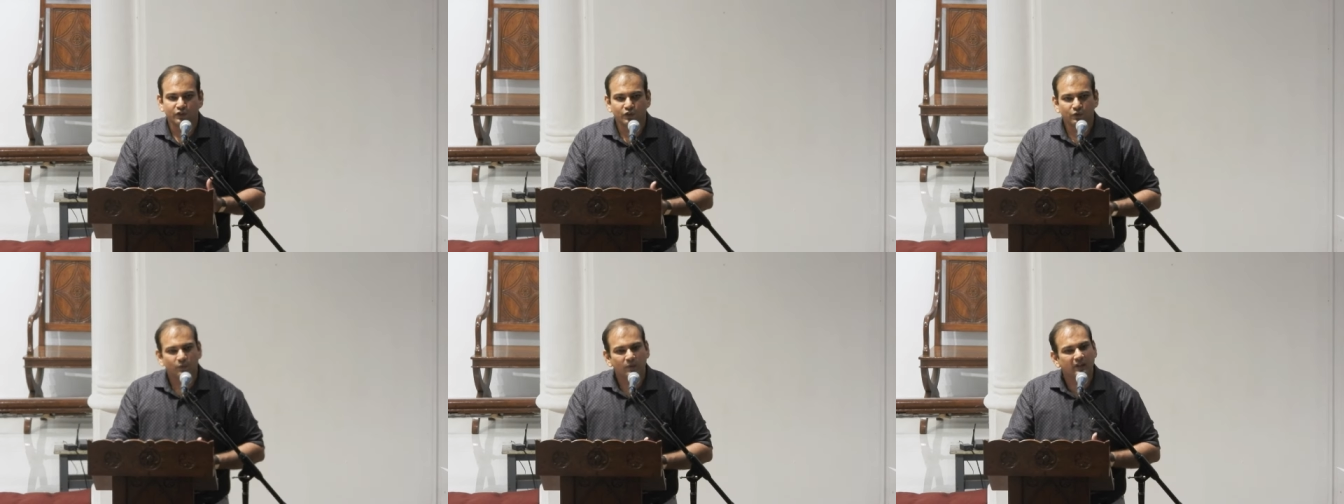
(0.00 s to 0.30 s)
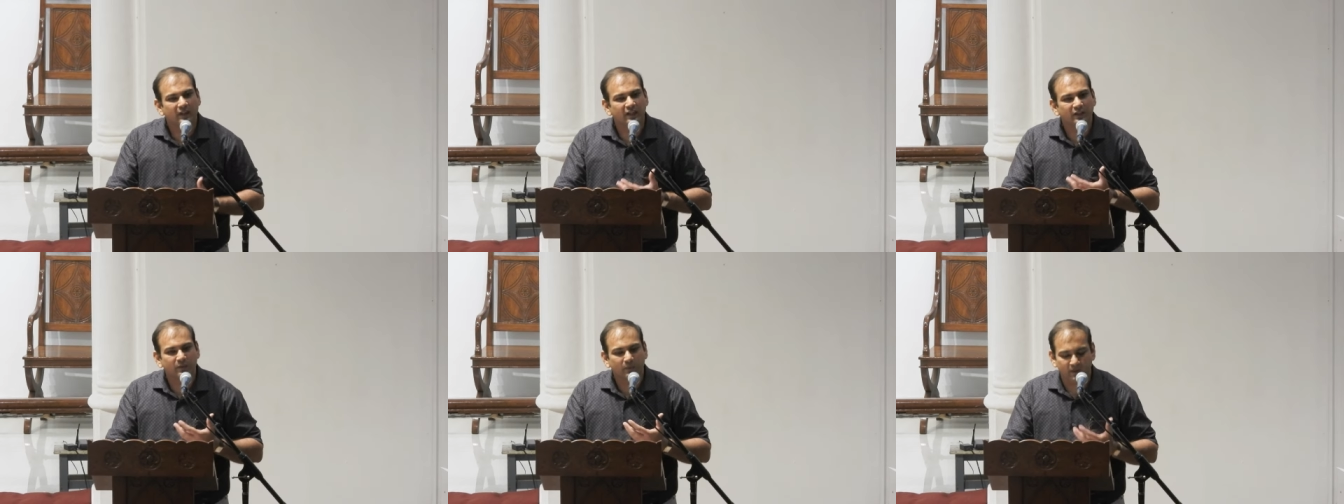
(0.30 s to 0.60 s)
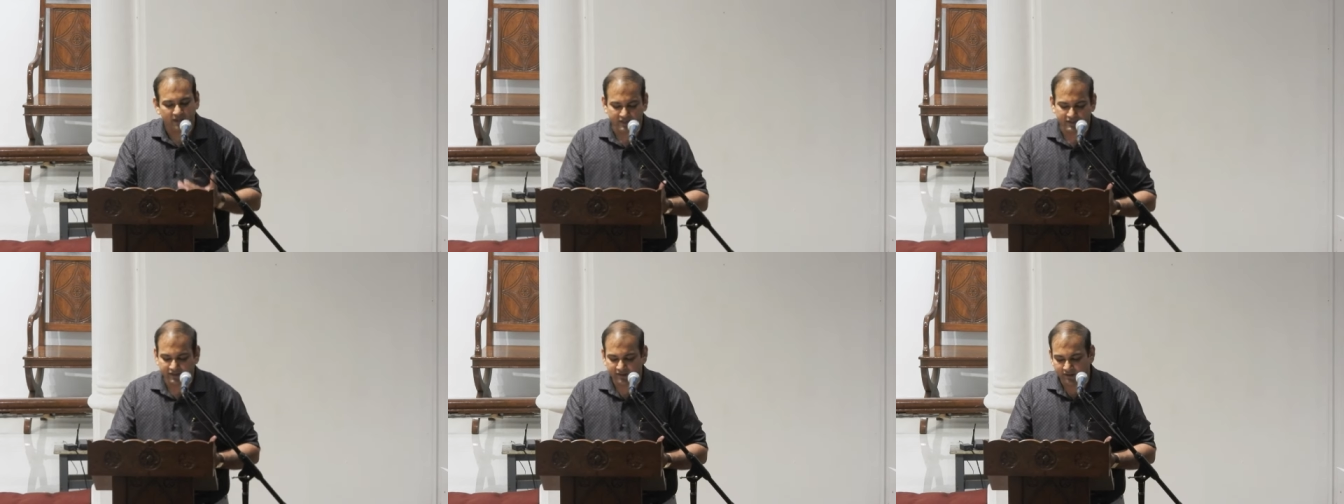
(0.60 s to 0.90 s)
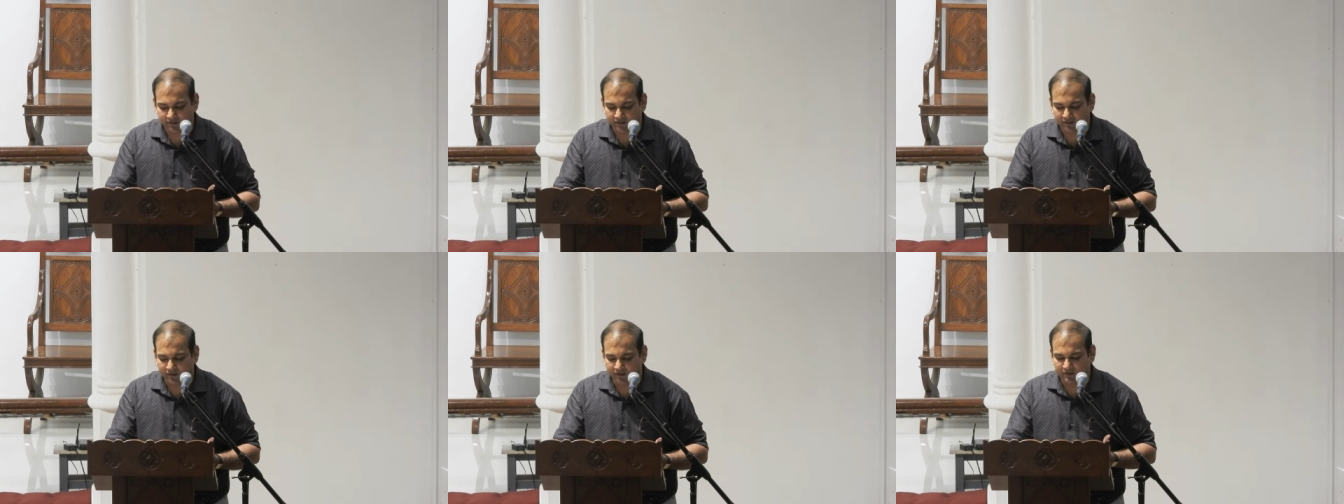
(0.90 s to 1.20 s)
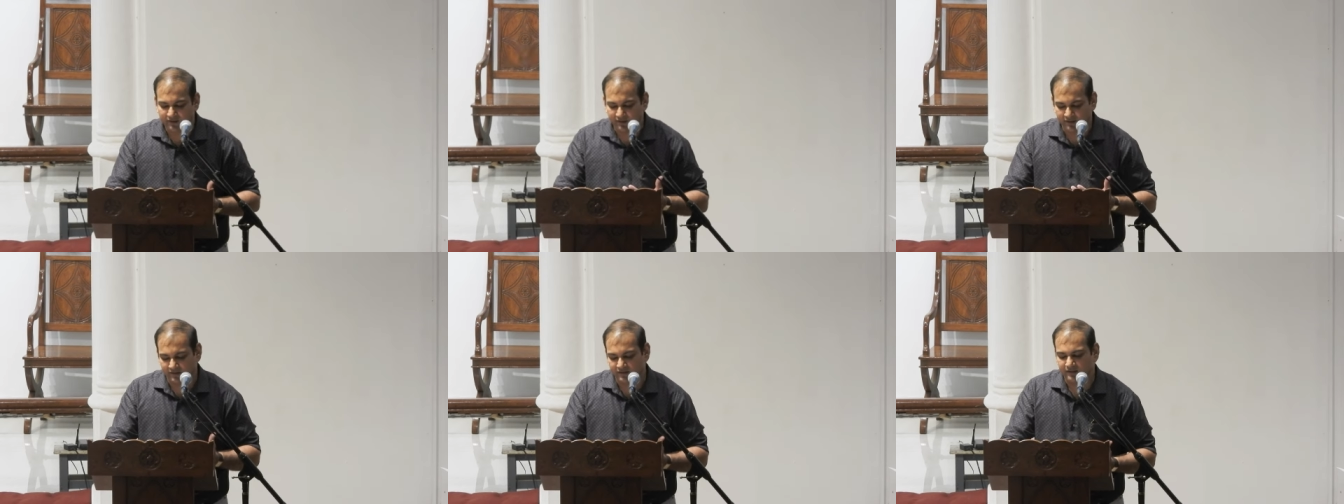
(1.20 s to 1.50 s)
you will get questioned
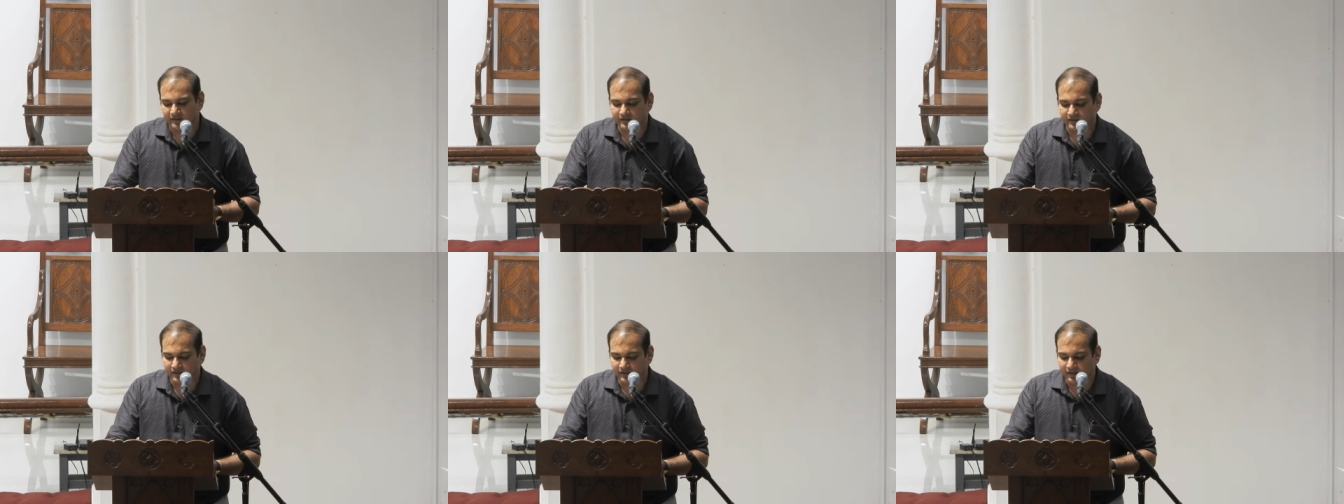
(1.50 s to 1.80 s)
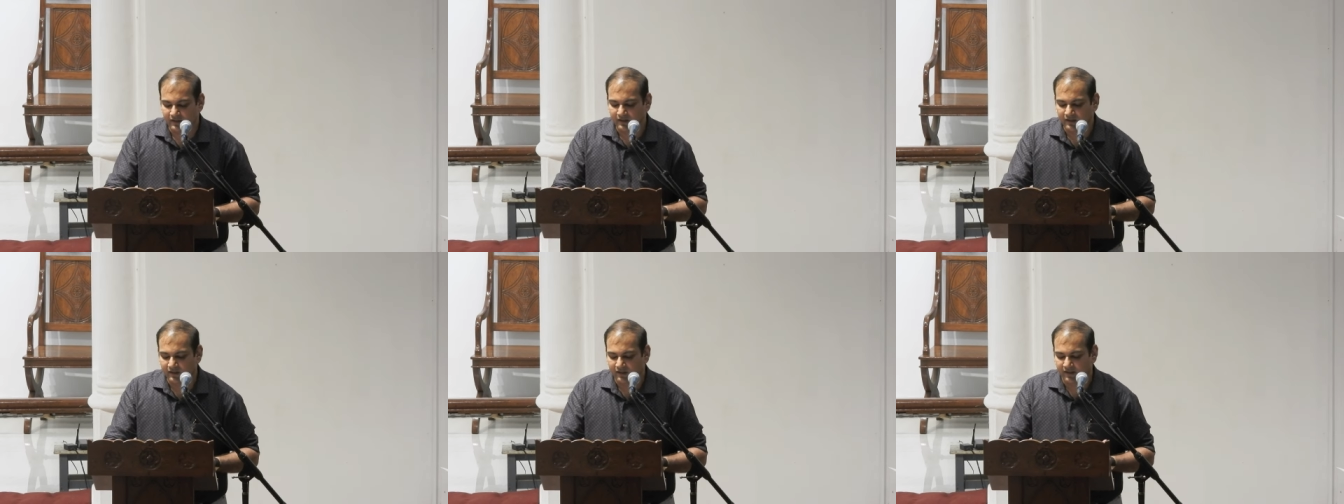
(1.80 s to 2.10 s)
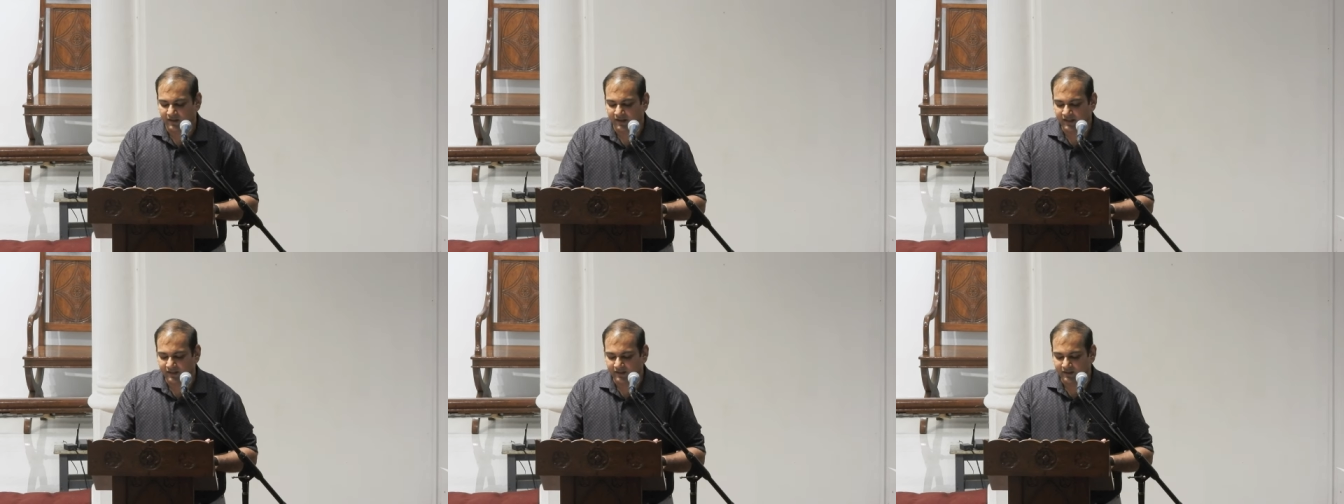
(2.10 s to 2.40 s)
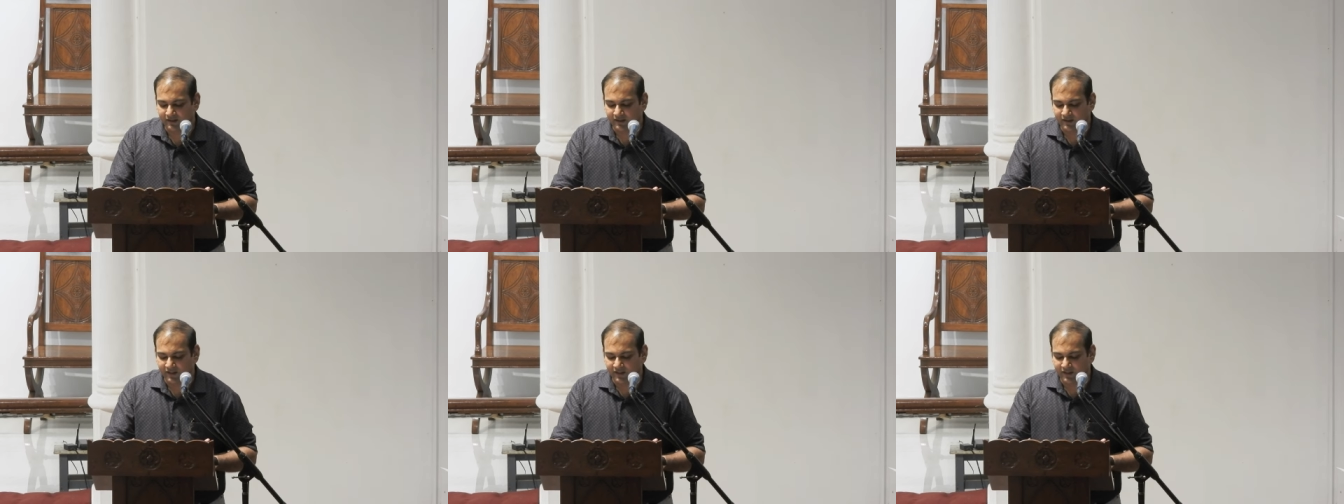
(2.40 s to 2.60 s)
on this, right?